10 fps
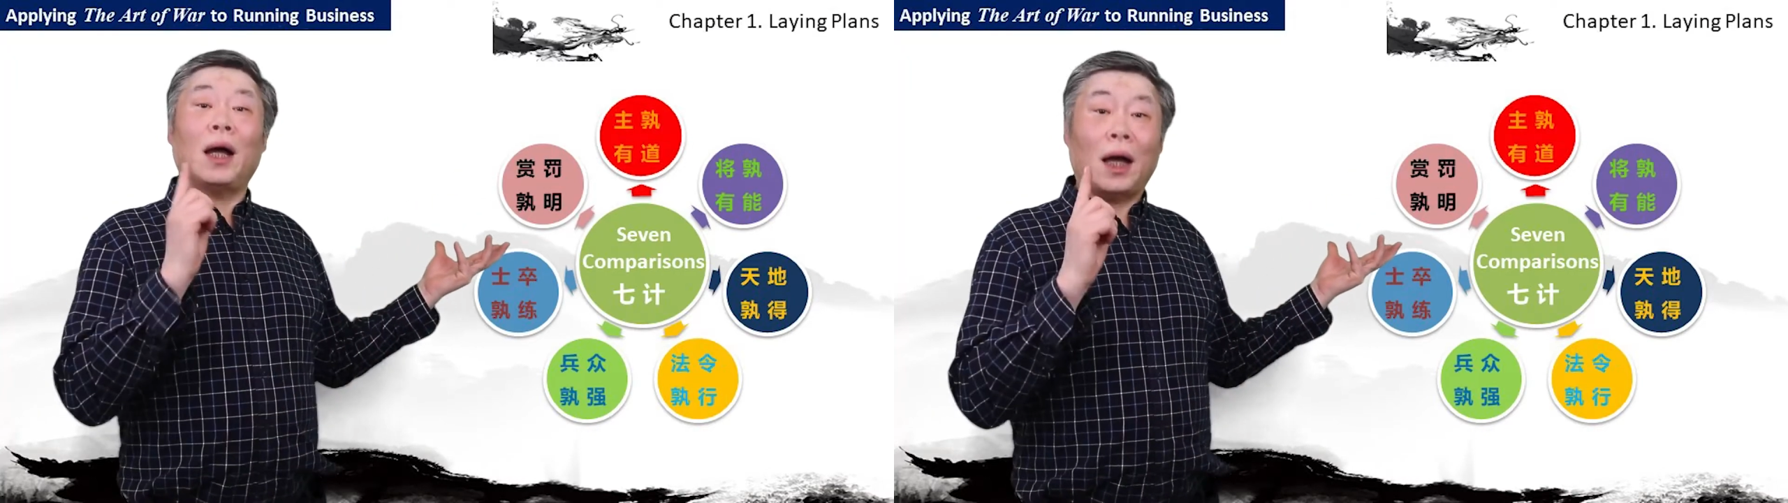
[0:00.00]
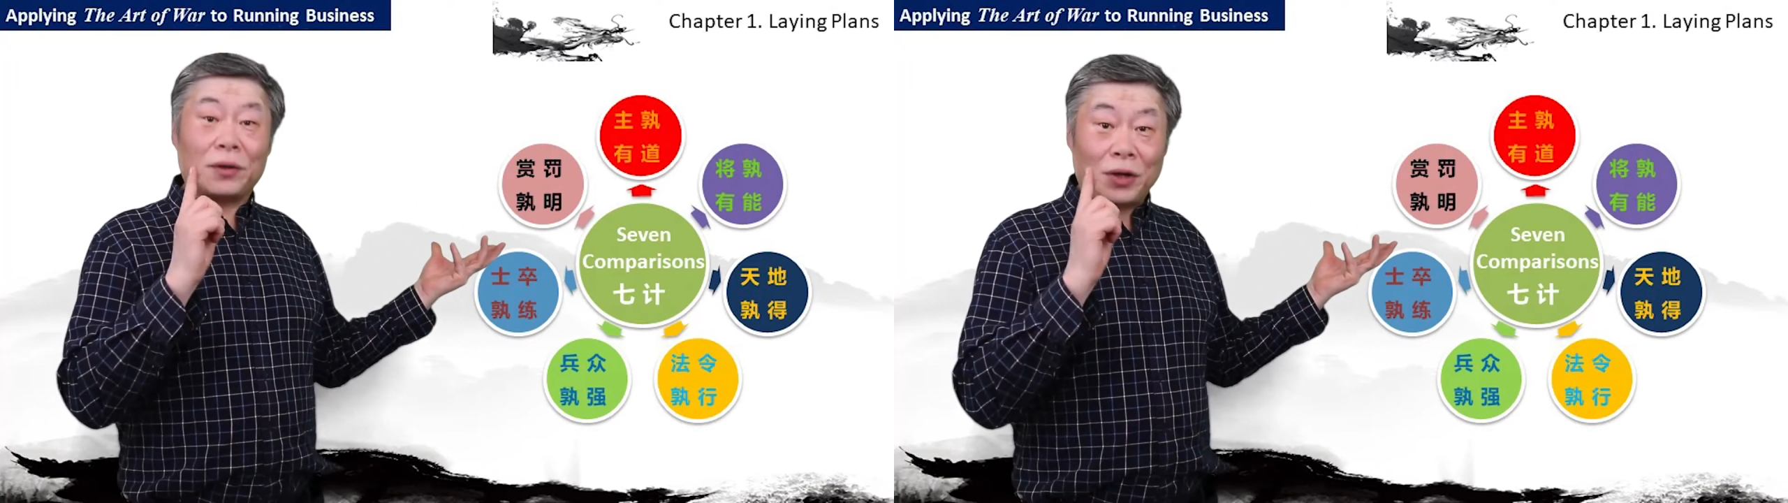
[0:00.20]

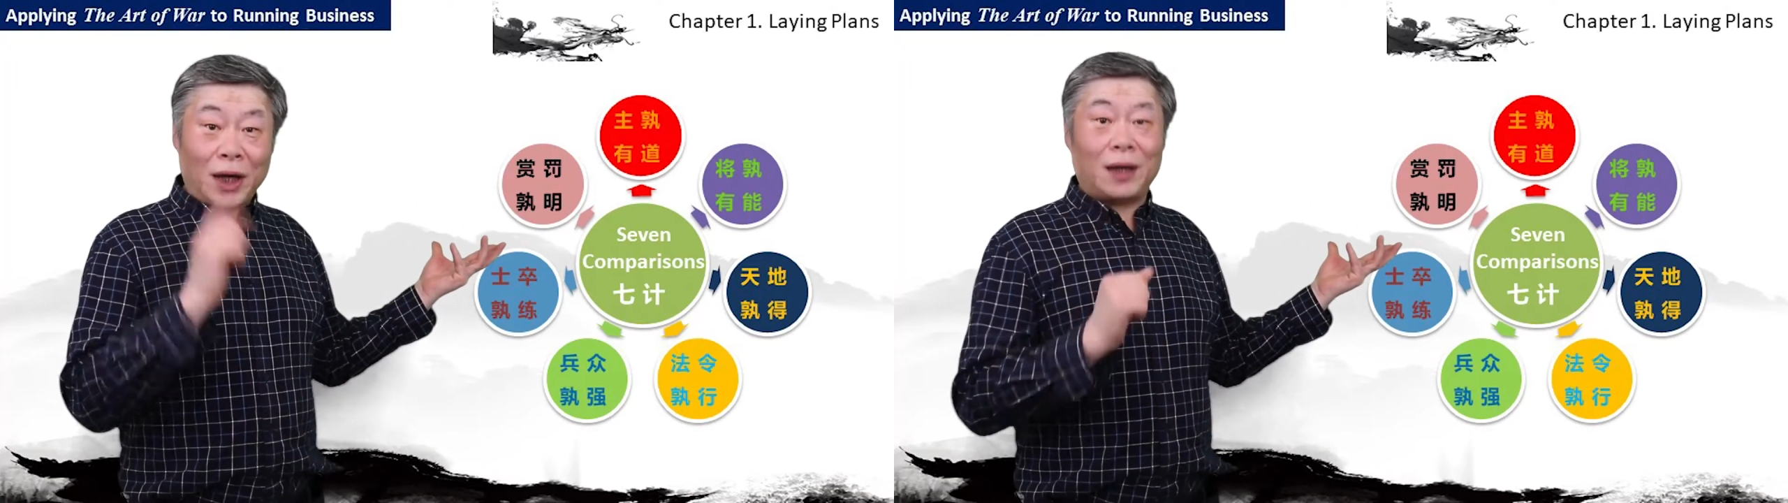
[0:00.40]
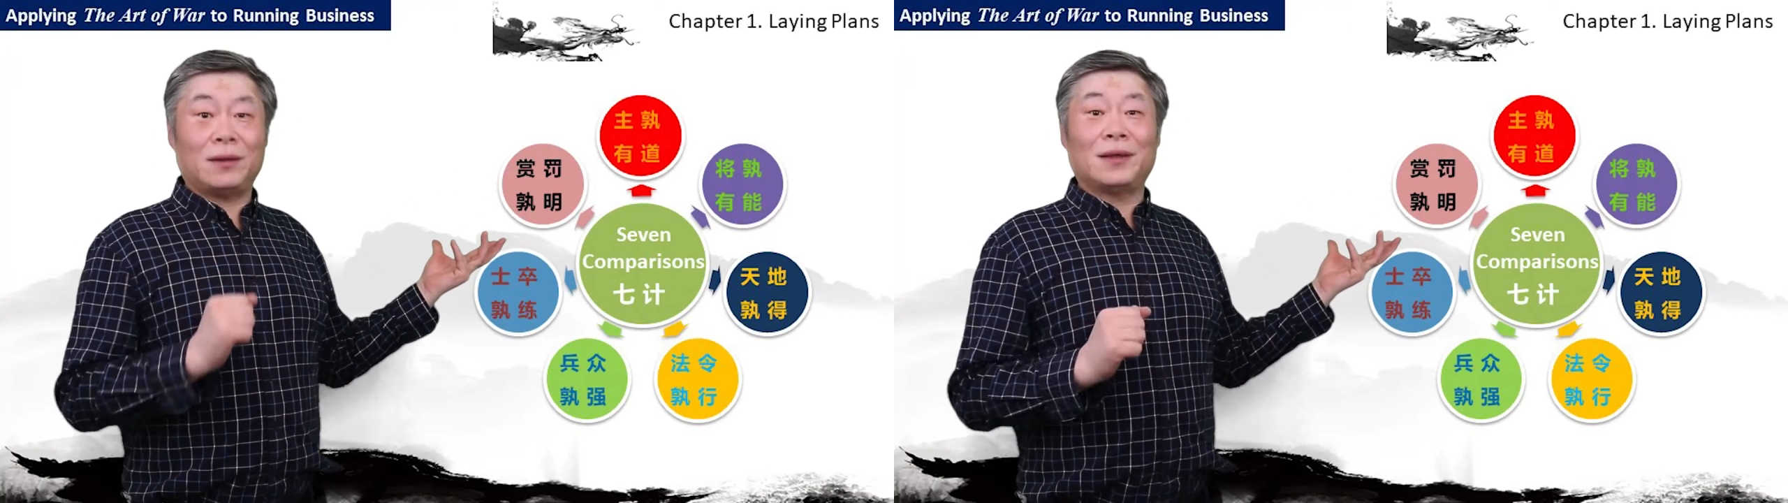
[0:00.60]

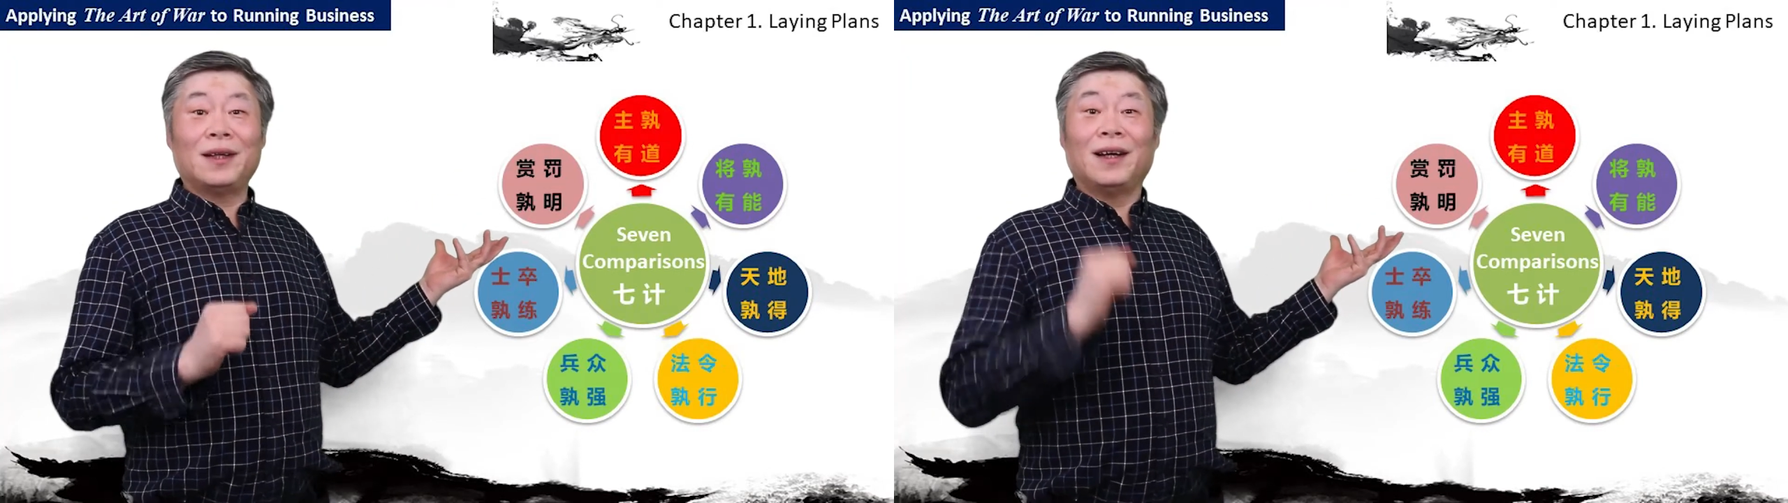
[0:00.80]
Again,